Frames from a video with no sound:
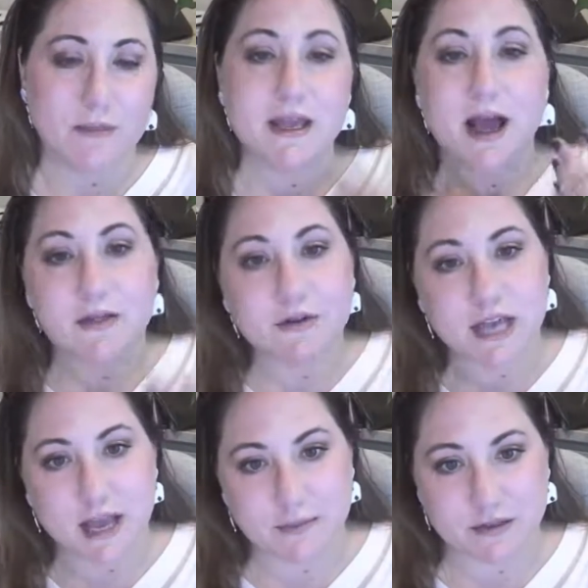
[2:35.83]
The other
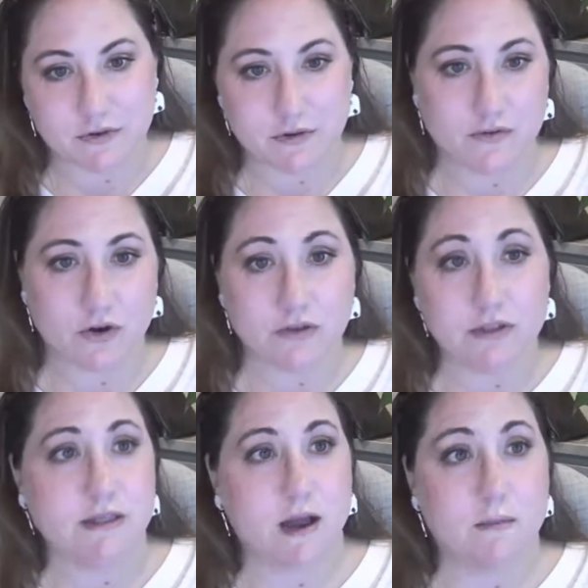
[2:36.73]
types of
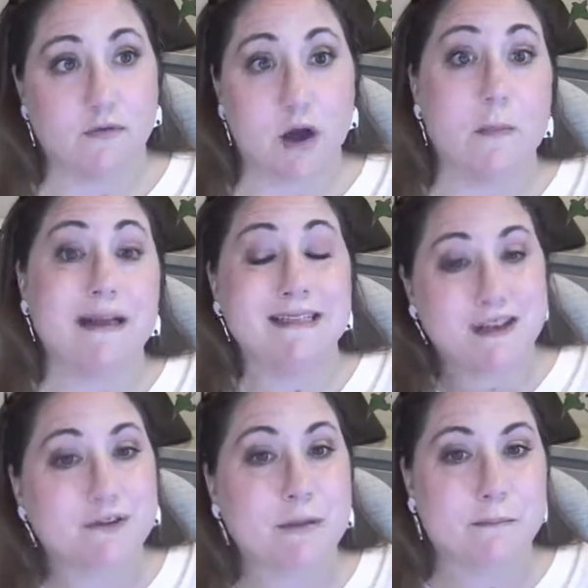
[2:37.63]
referrals come from a
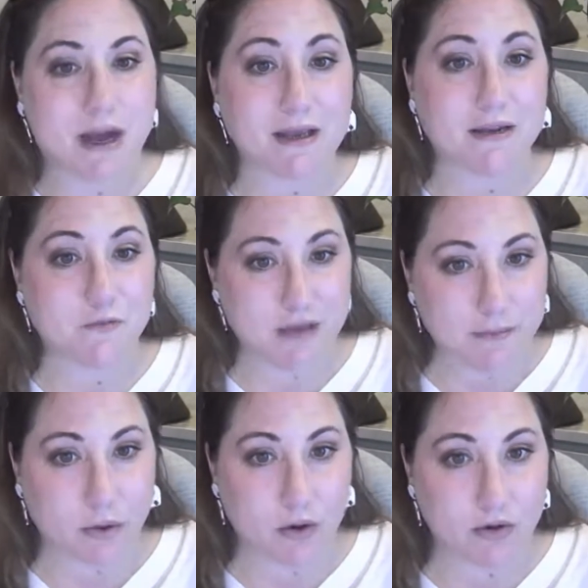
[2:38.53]
different bucket of
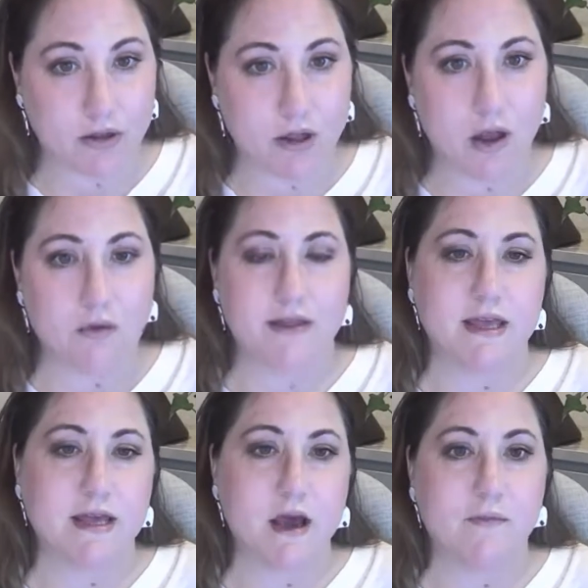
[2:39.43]
people, right?
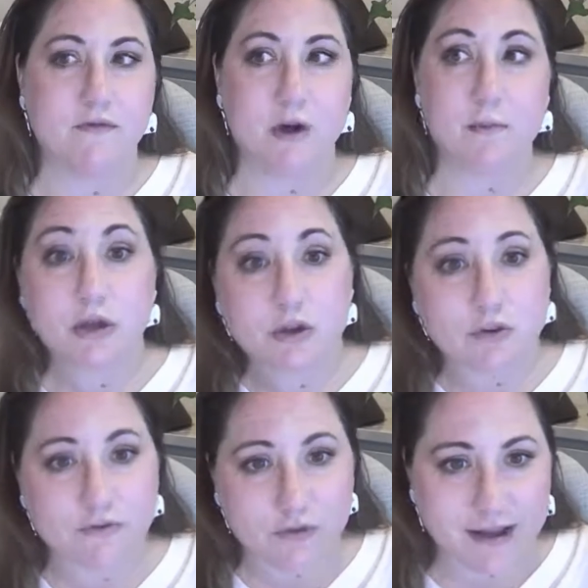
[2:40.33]
They come from your
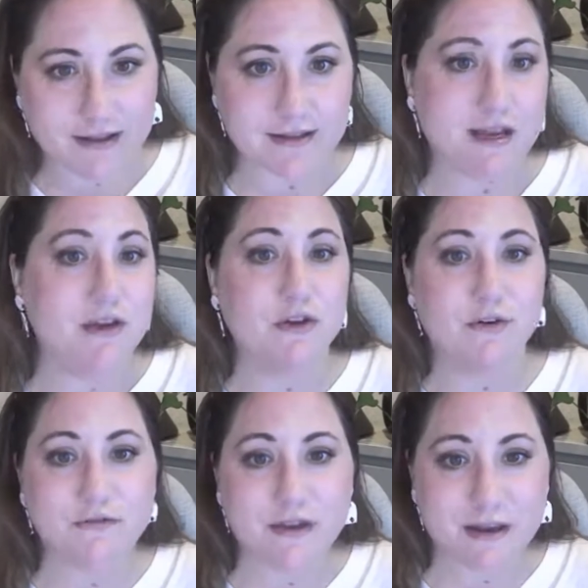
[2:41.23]
friends, your
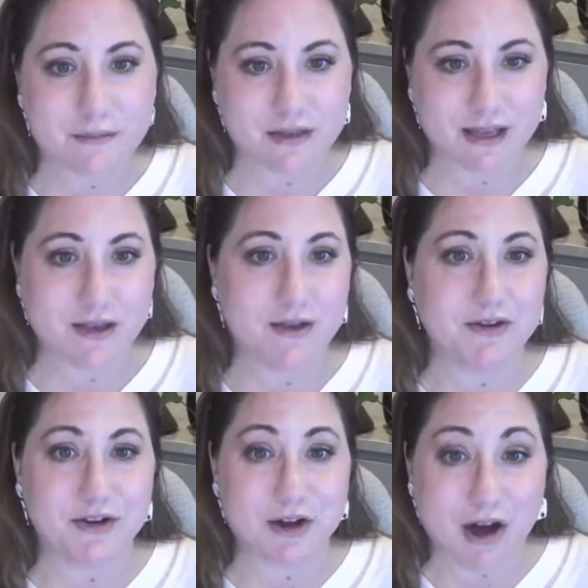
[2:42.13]
family,
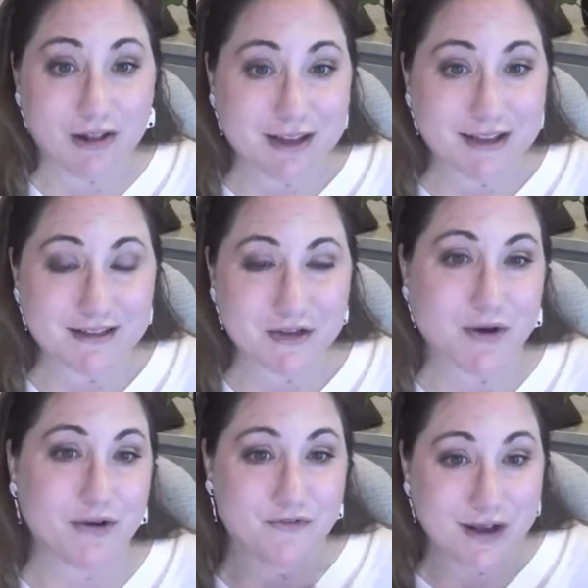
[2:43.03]
your colleagues who
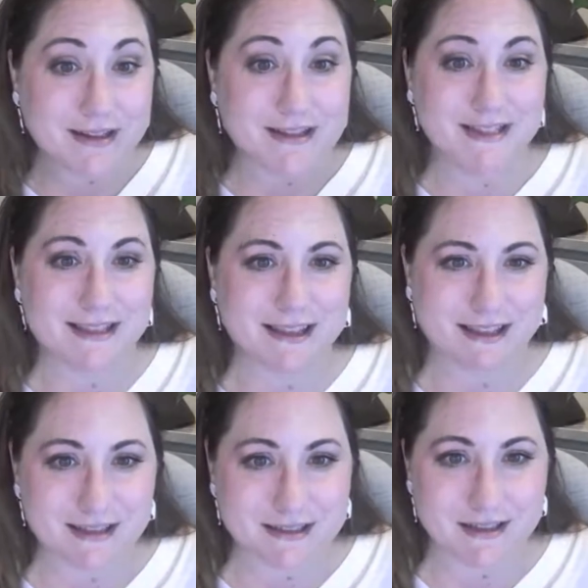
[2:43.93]
are friends in the
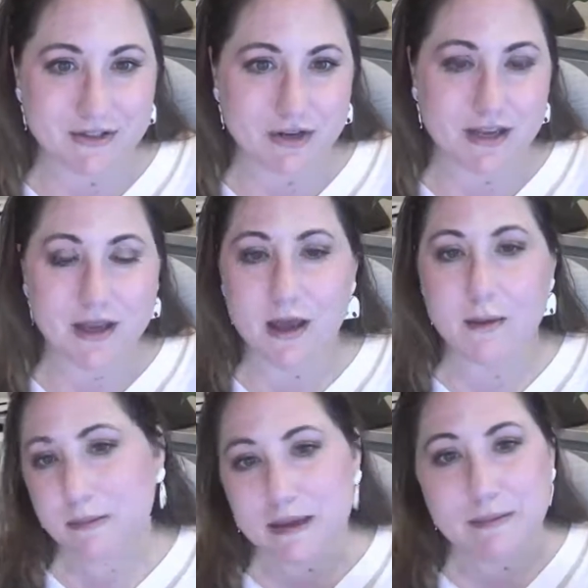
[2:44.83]
industry,
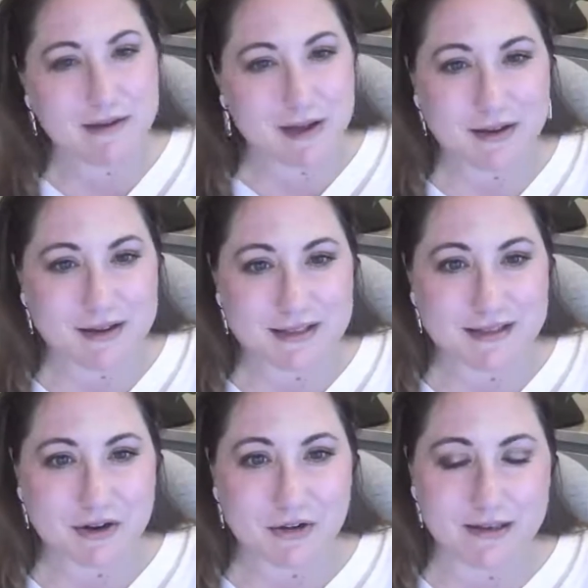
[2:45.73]
but maybe not
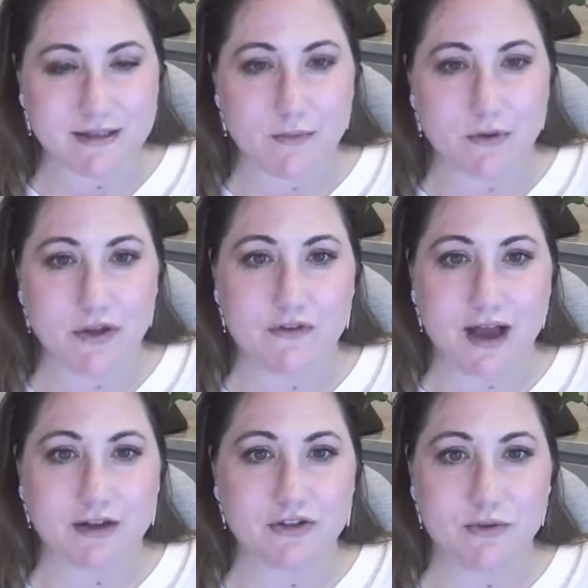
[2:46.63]
necessarily someone you've
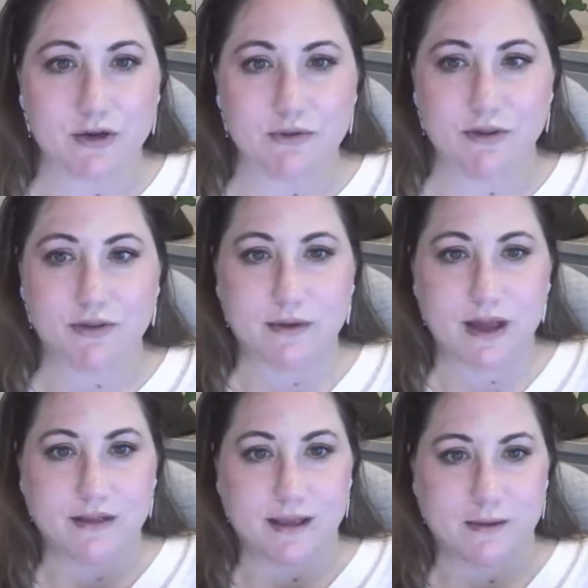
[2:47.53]
actually worked with
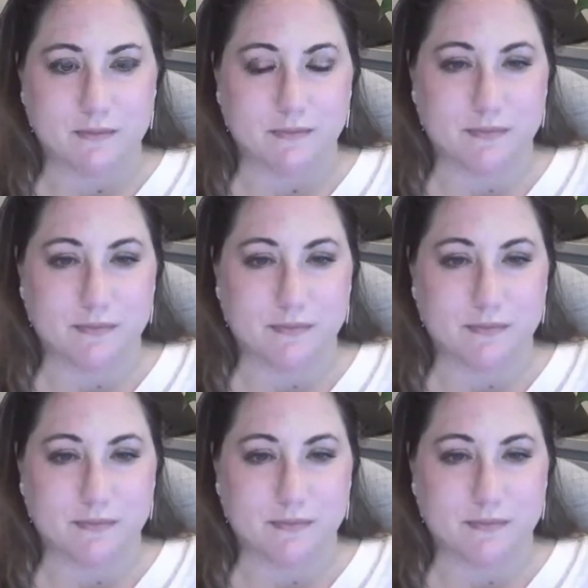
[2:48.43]
directly.